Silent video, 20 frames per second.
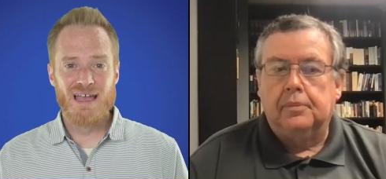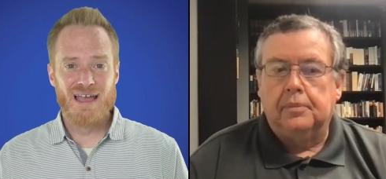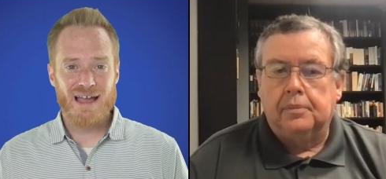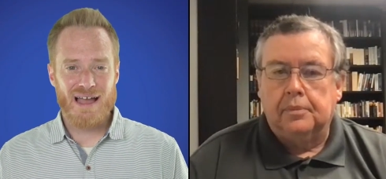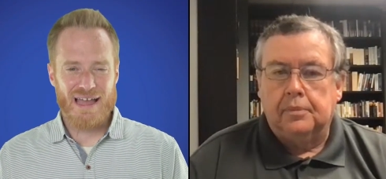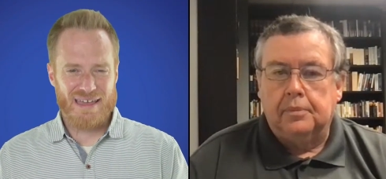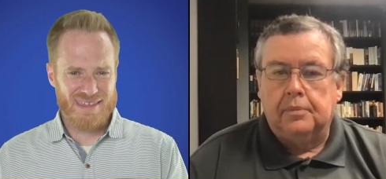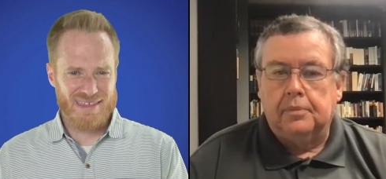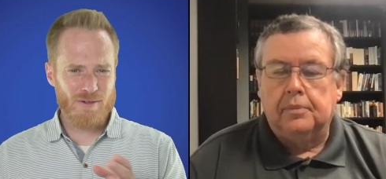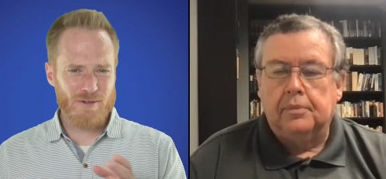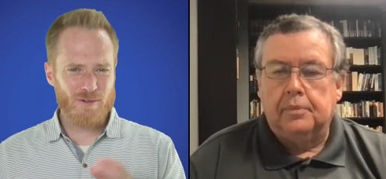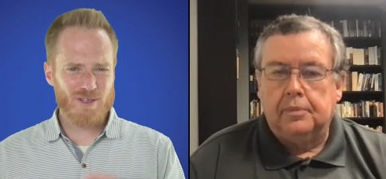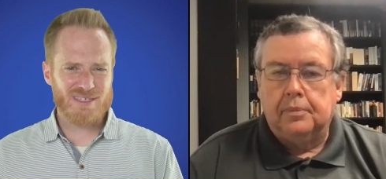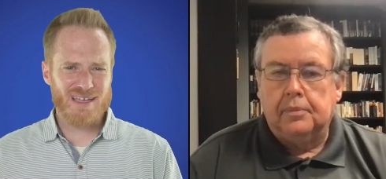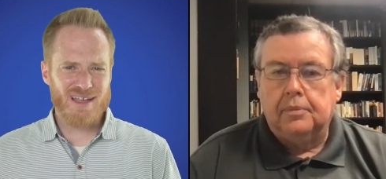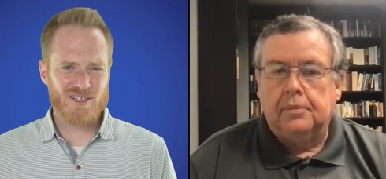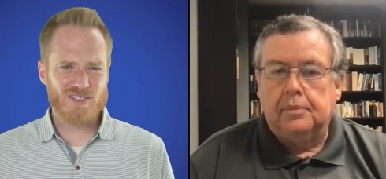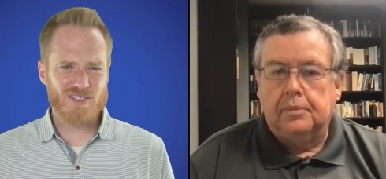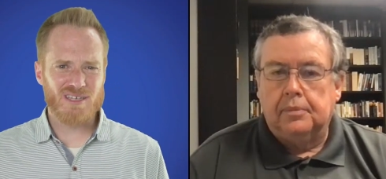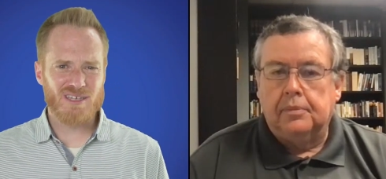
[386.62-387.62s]
Speaker 1: I think it was
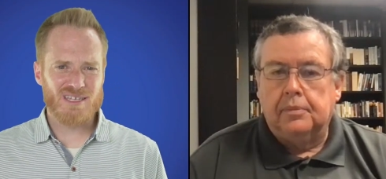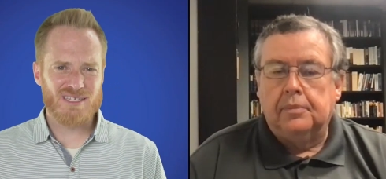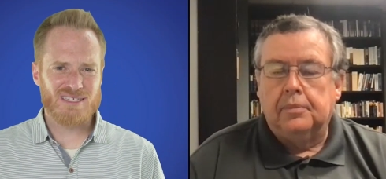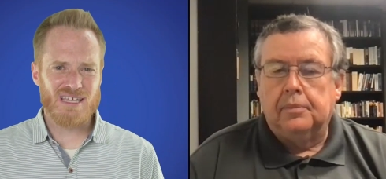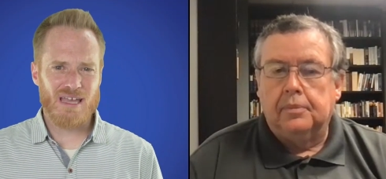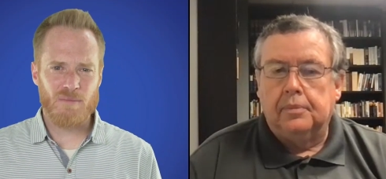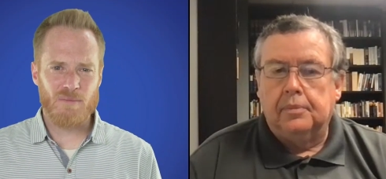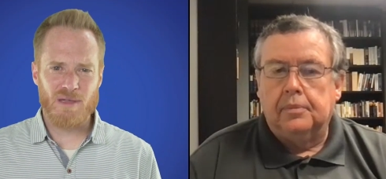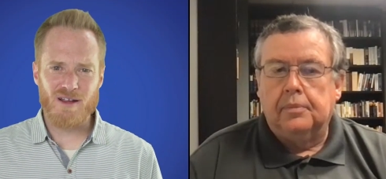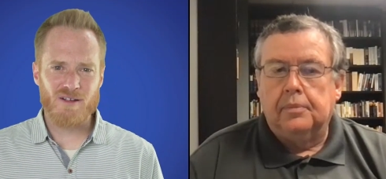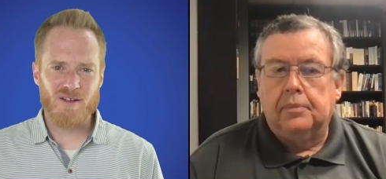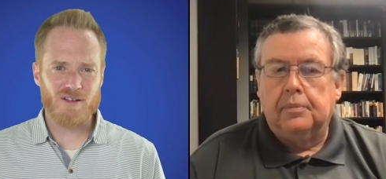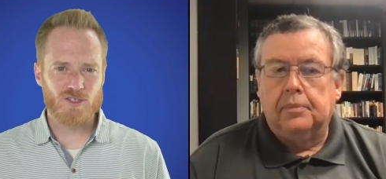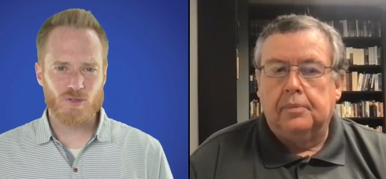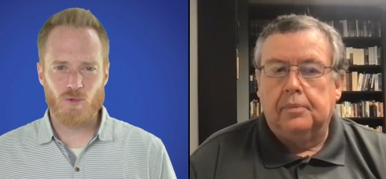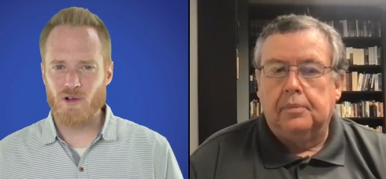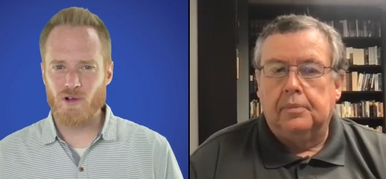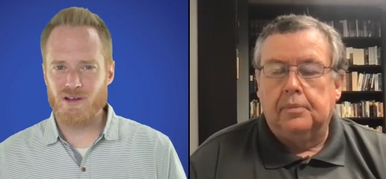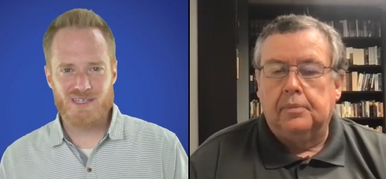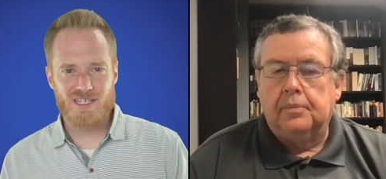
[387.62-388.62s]
actually Sam Harris,
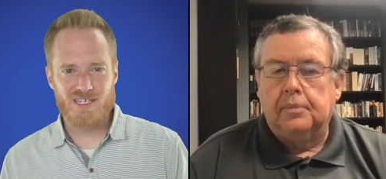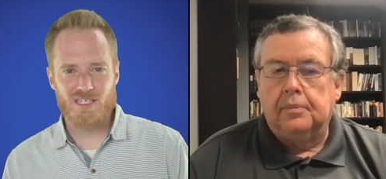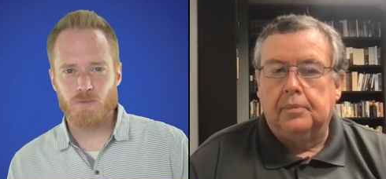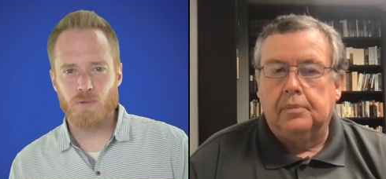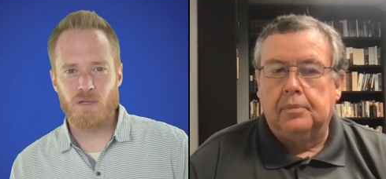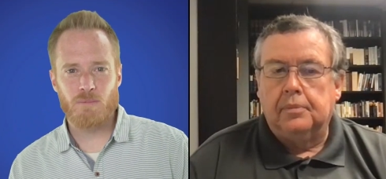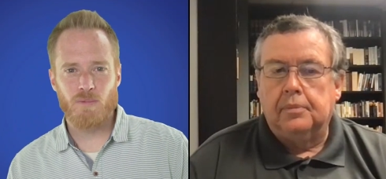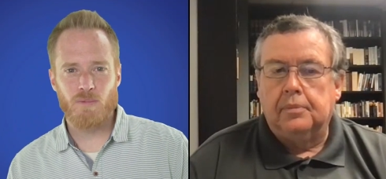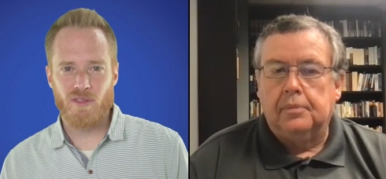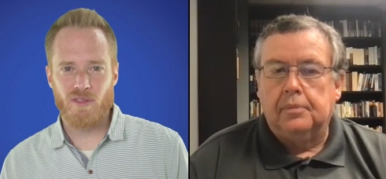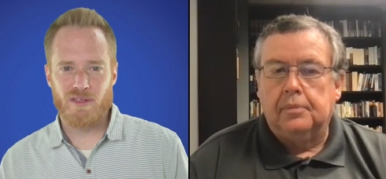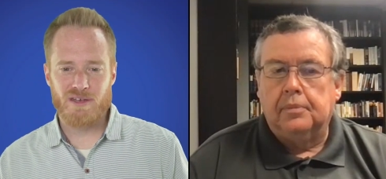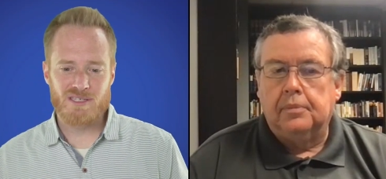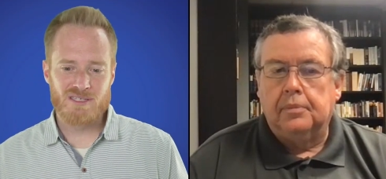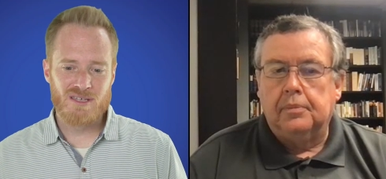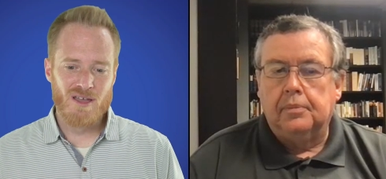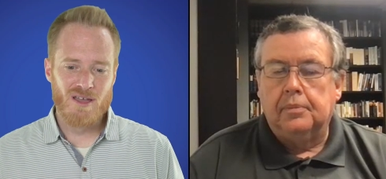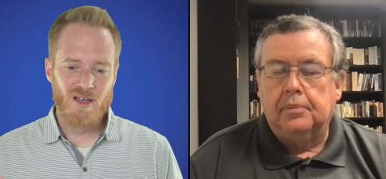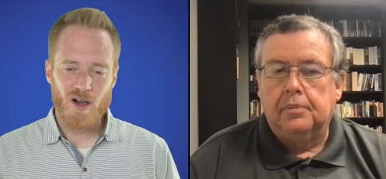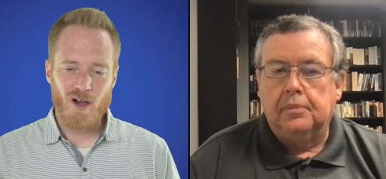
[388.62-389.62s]
one of these people that is
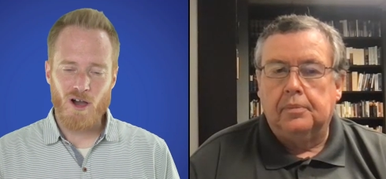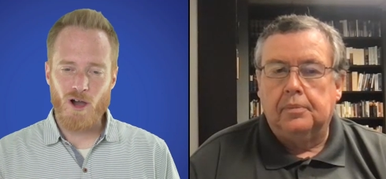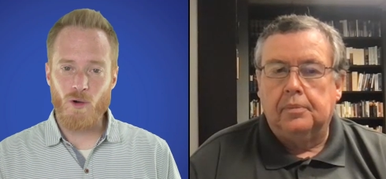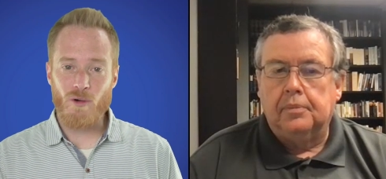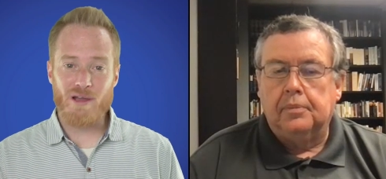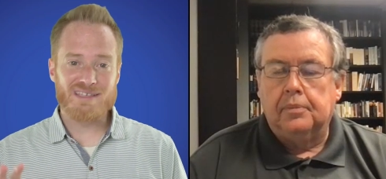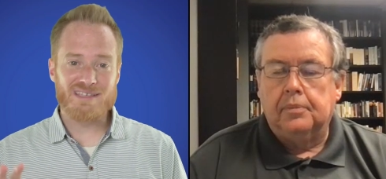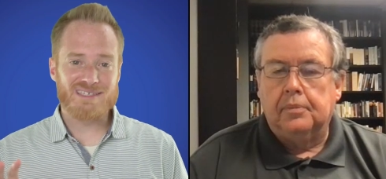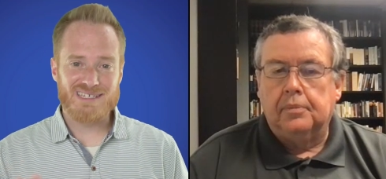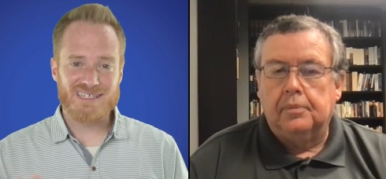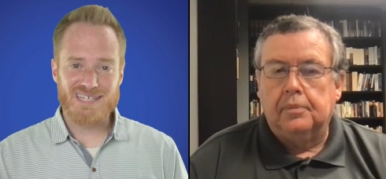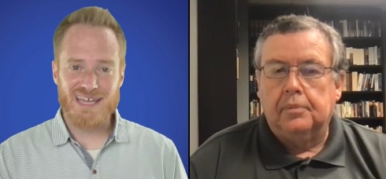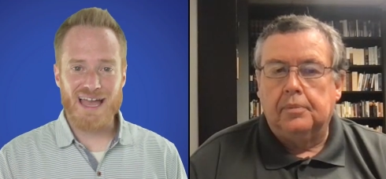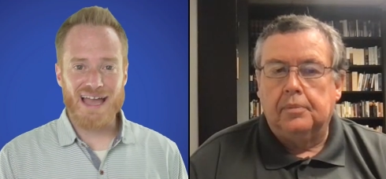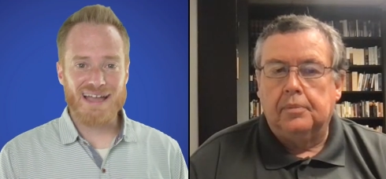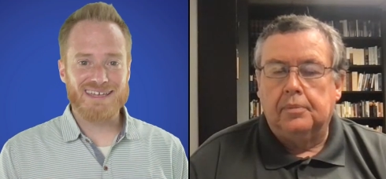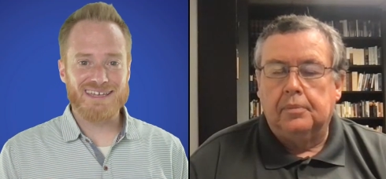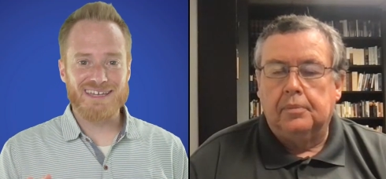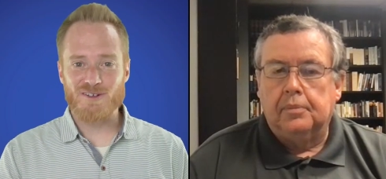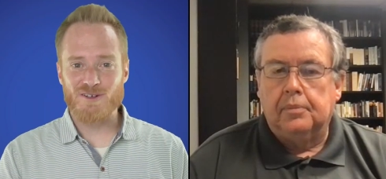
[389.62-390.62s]
always
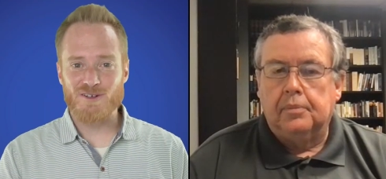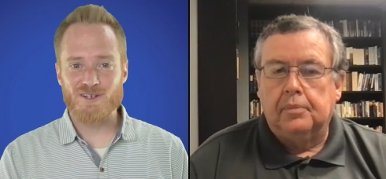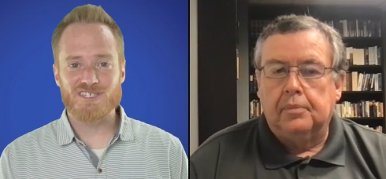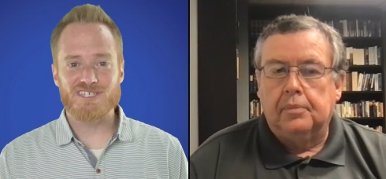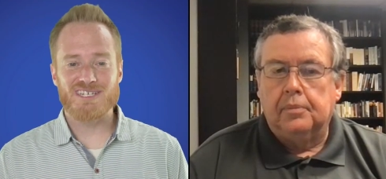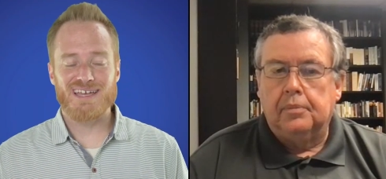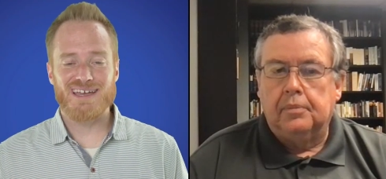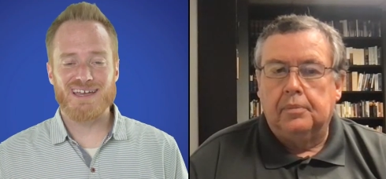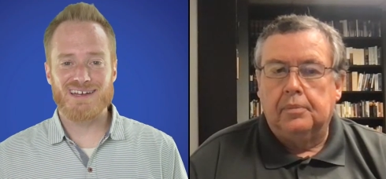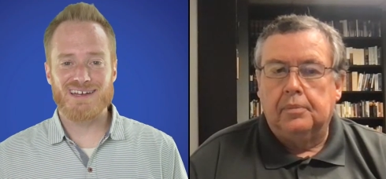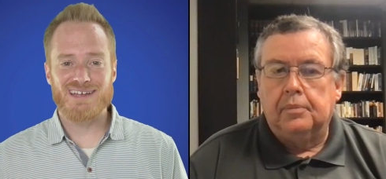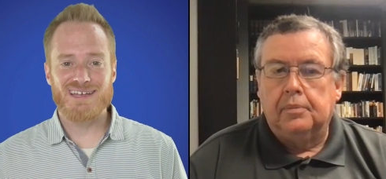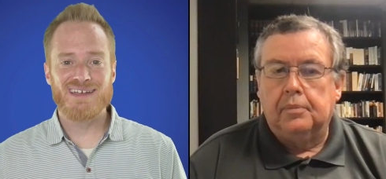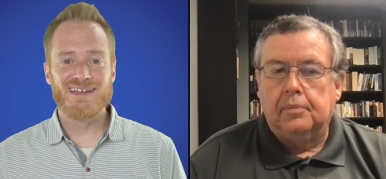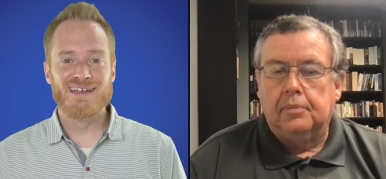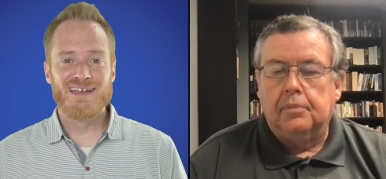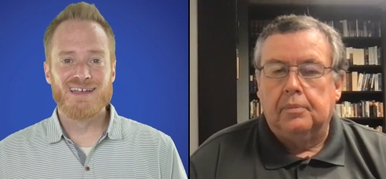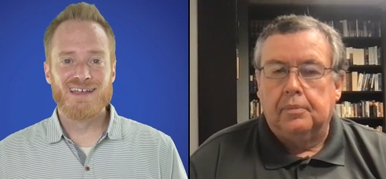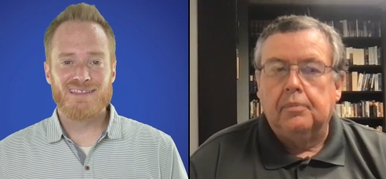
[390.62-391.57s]
attacking Christianity,